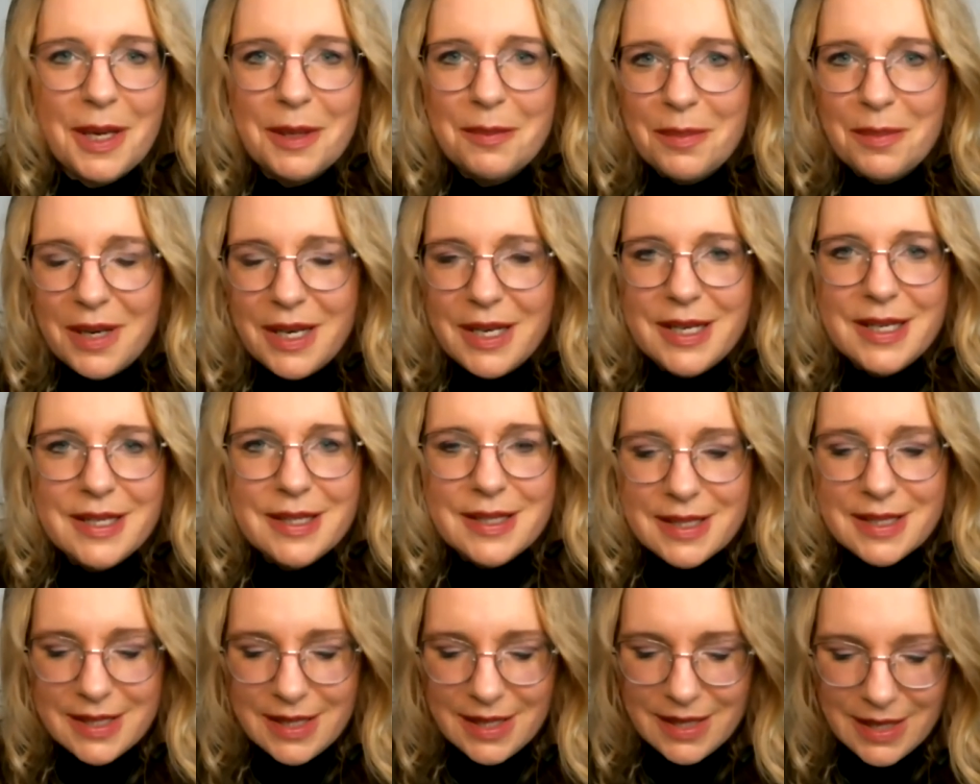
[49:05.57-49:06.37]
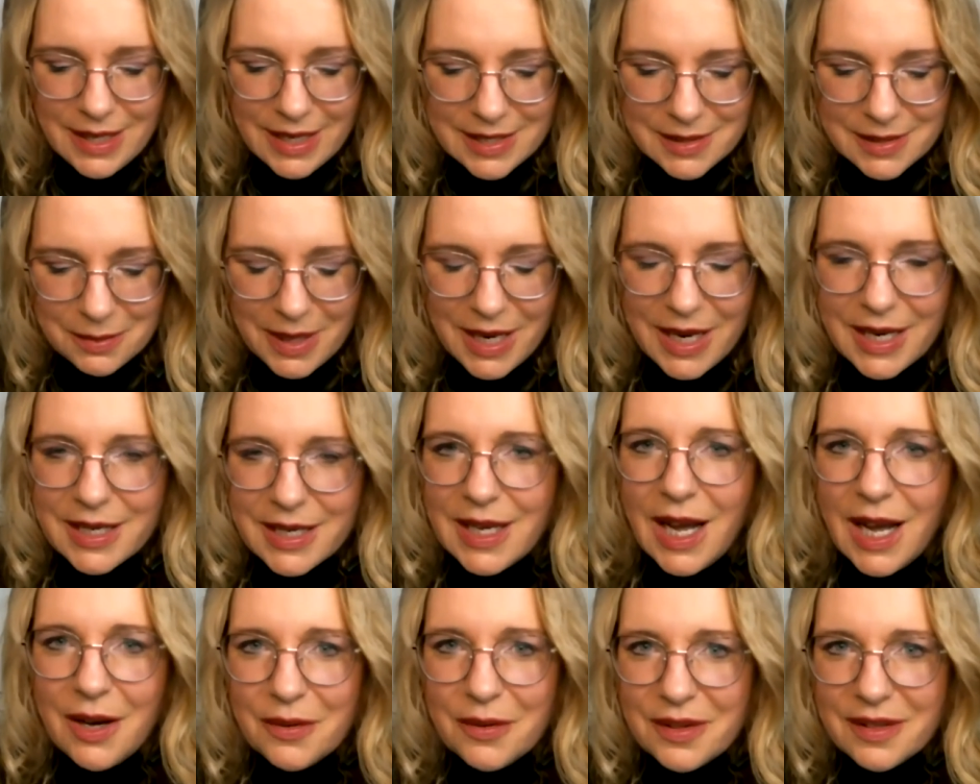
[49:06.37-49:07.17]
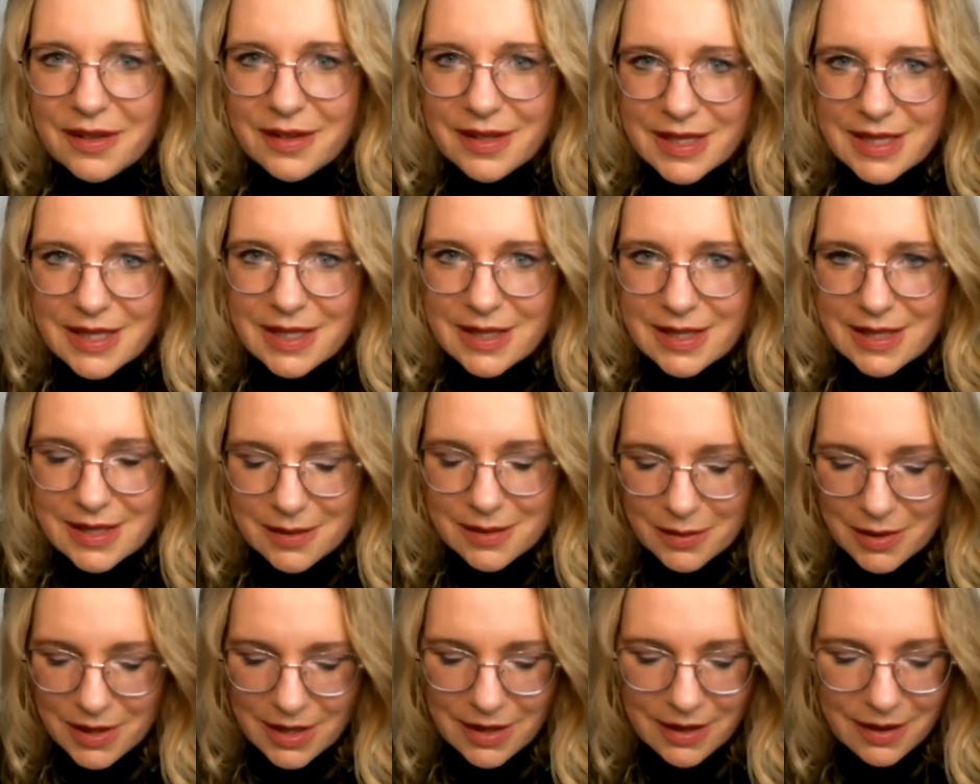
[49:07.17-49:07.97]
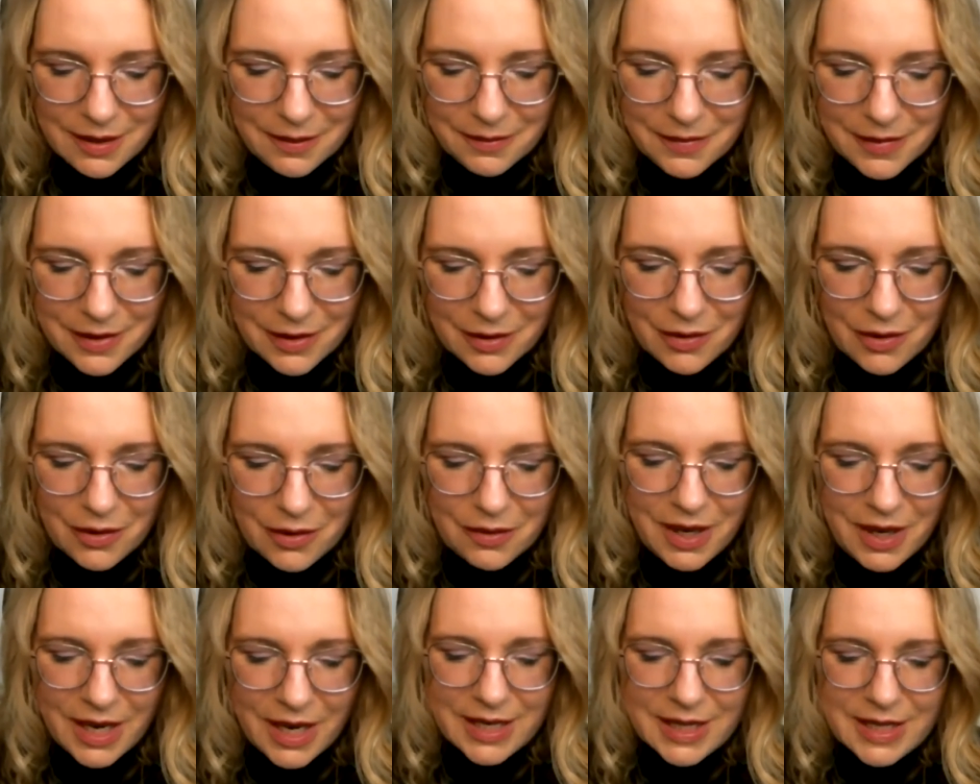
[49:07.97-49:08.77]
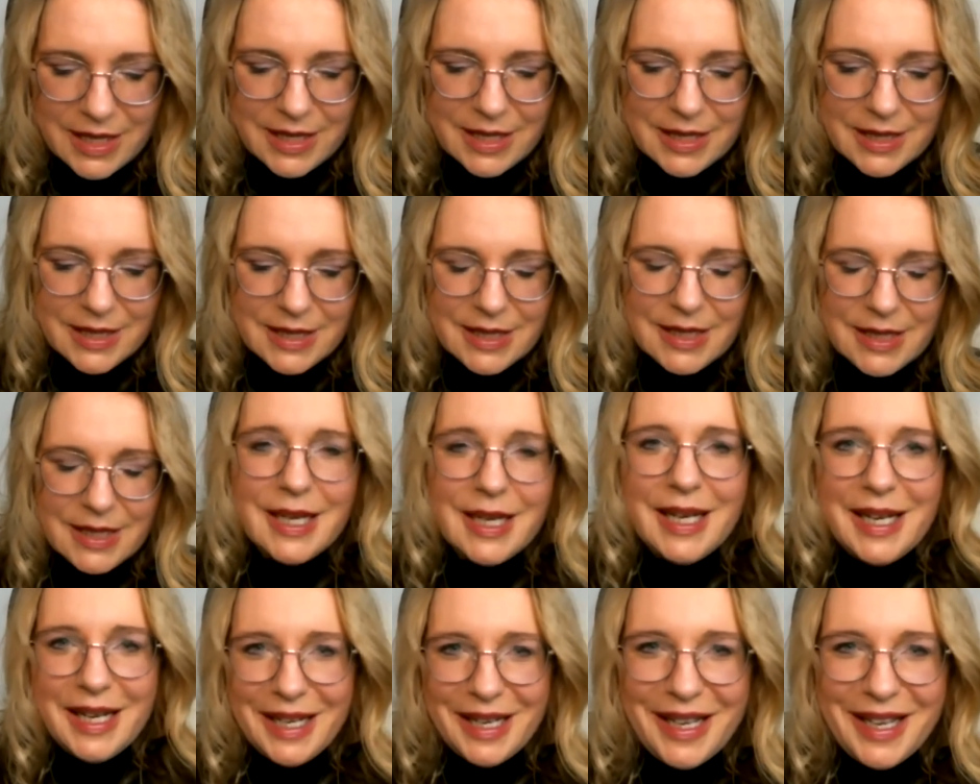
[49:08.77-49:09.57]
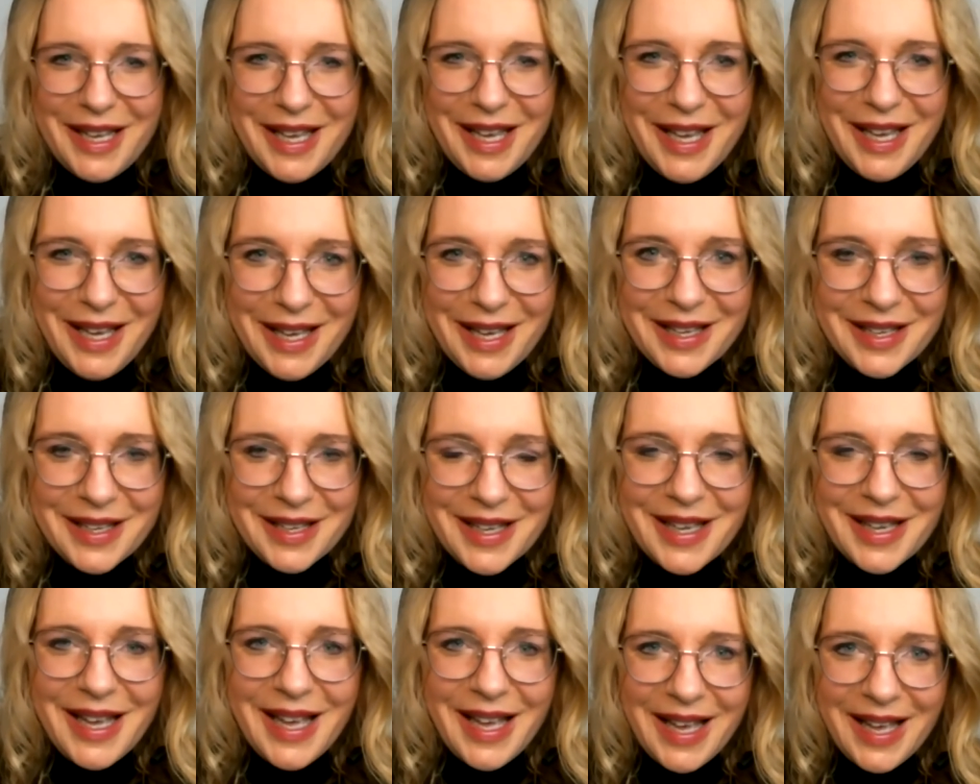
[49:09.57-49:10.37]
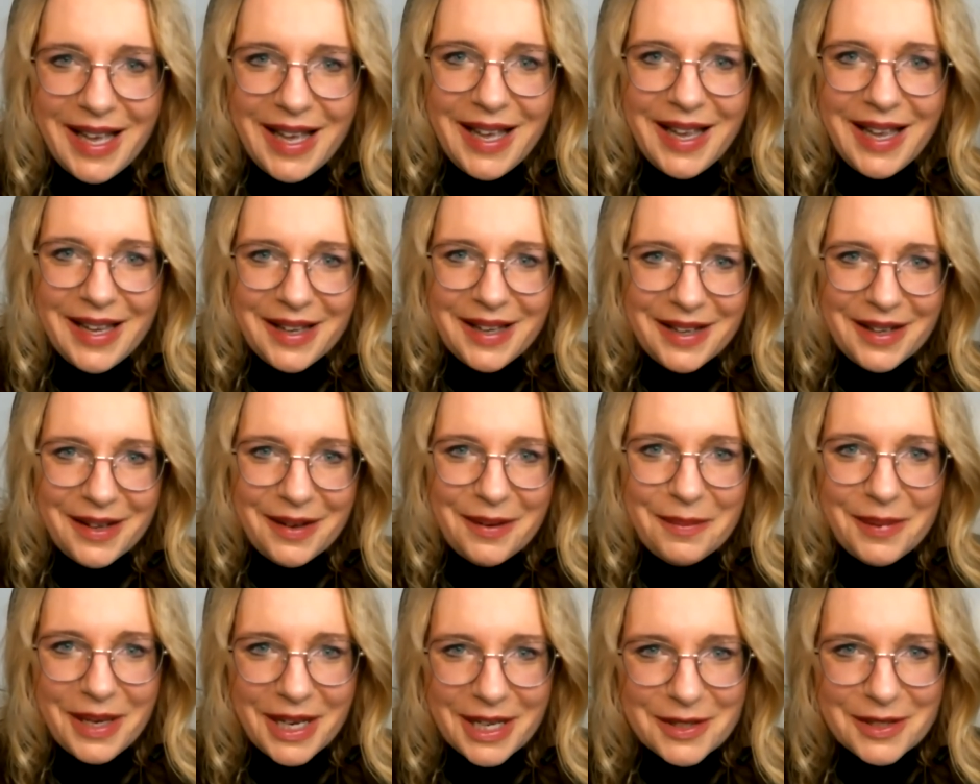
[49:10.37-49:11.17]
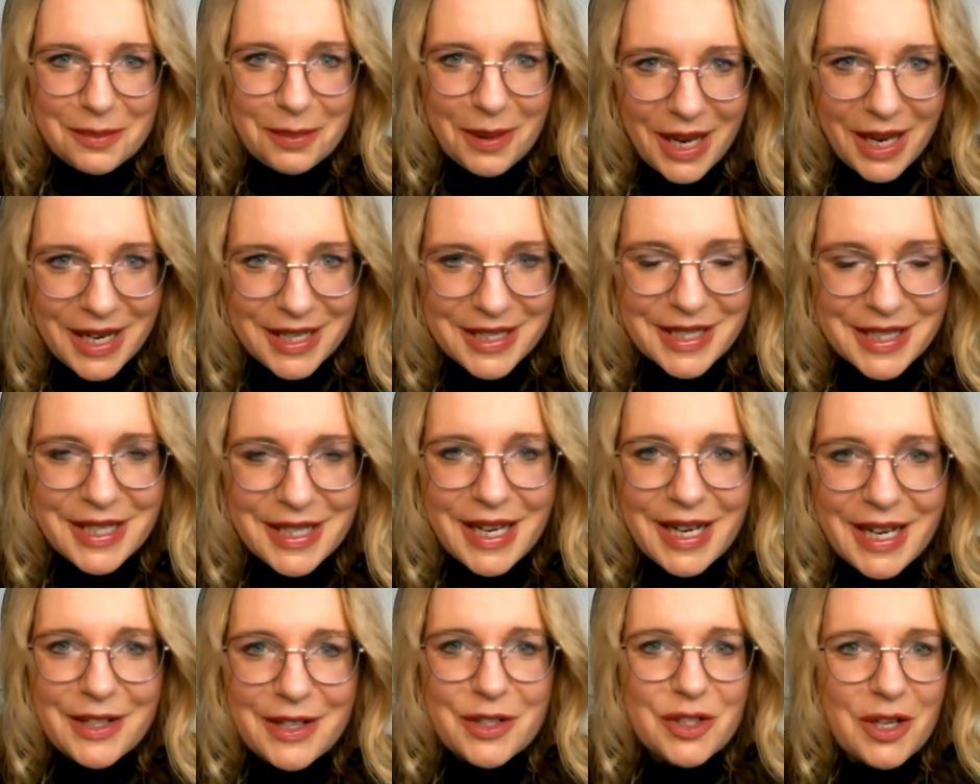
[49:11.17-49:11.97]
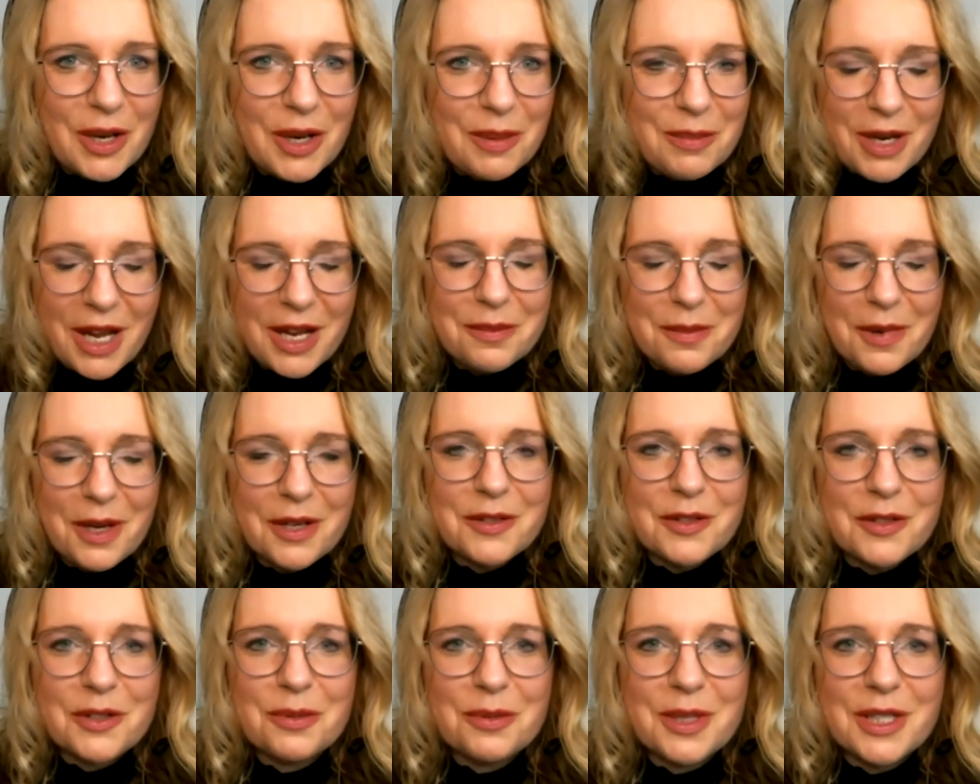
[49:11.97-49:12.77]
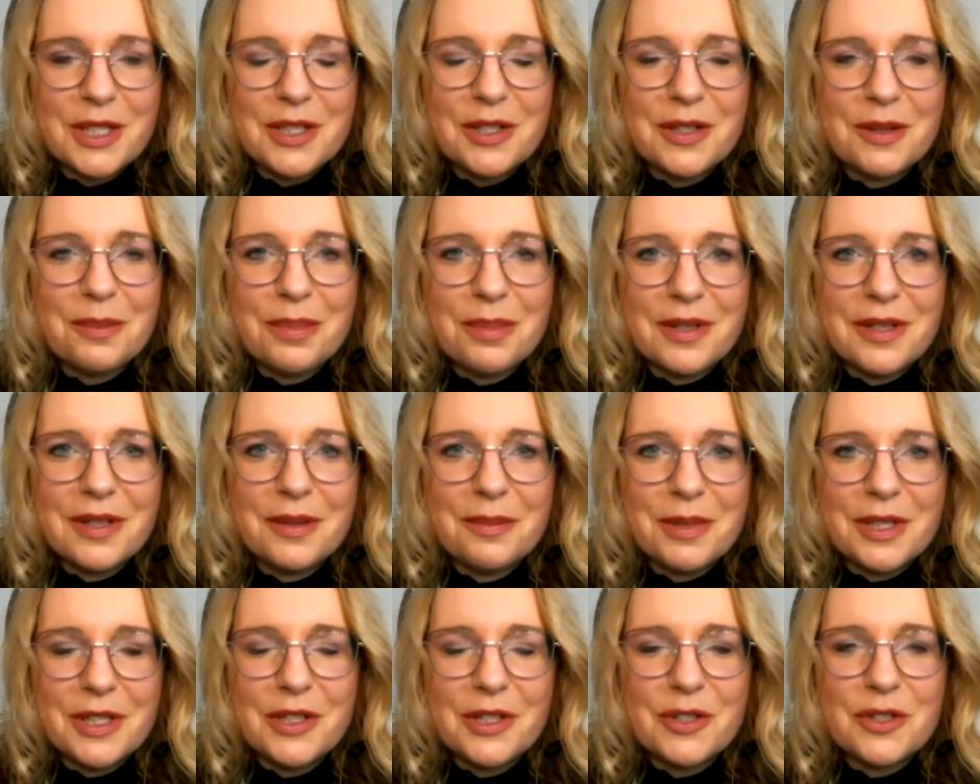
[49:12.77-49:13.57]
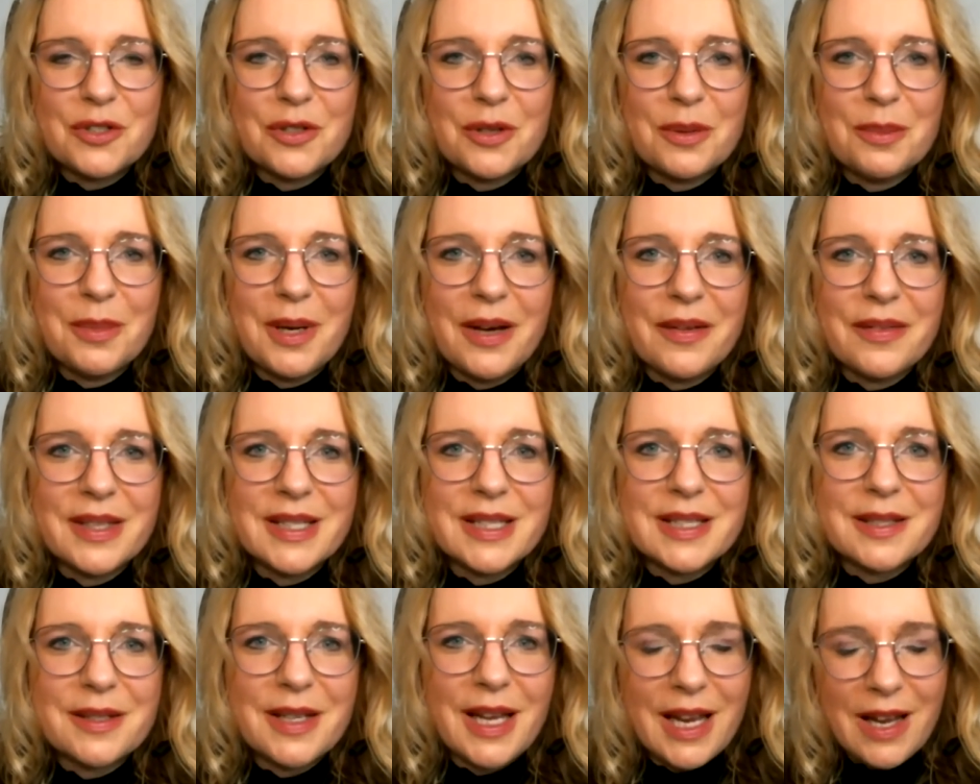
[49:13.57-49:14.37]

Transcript: And please explain how this is correctly uh, explained in English. I'm not pretty sure about this.